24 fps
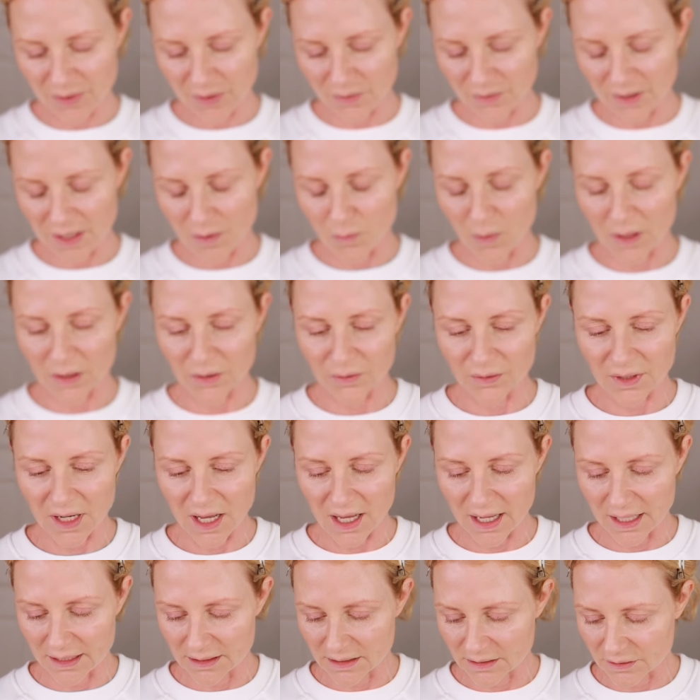Beauty
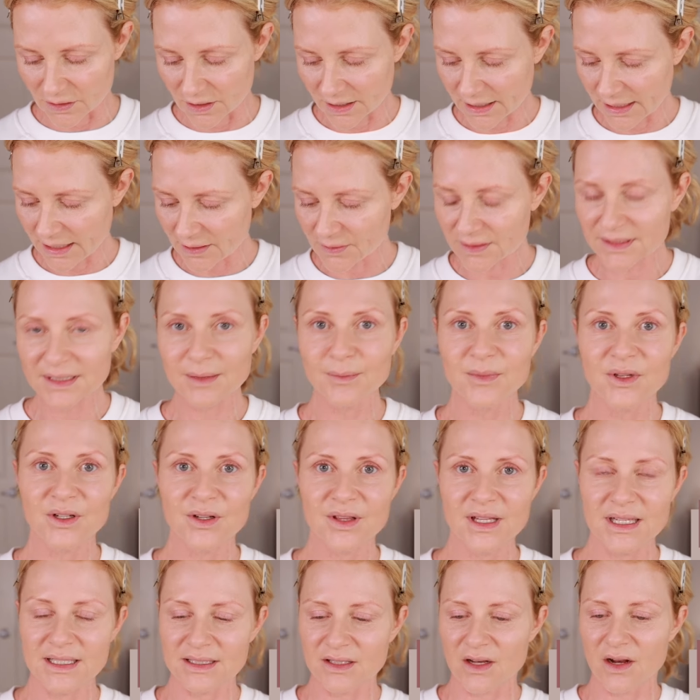109. Look at how
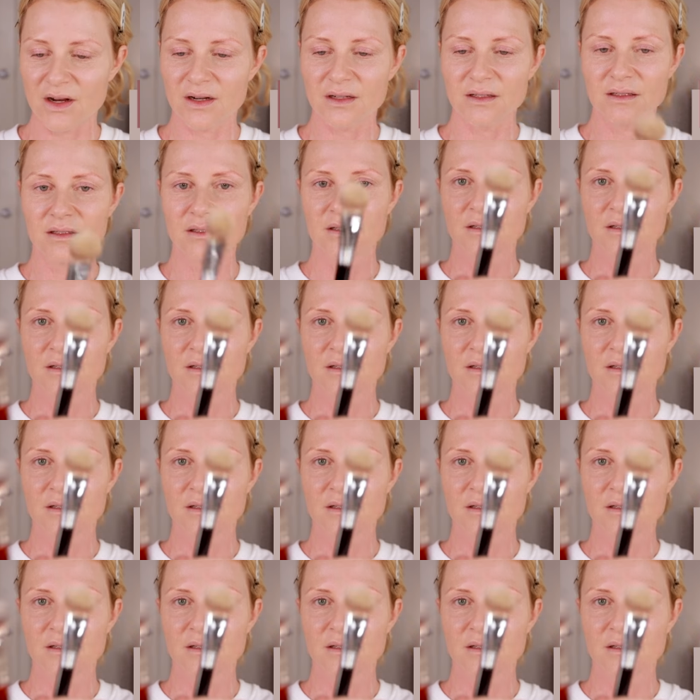similar these are.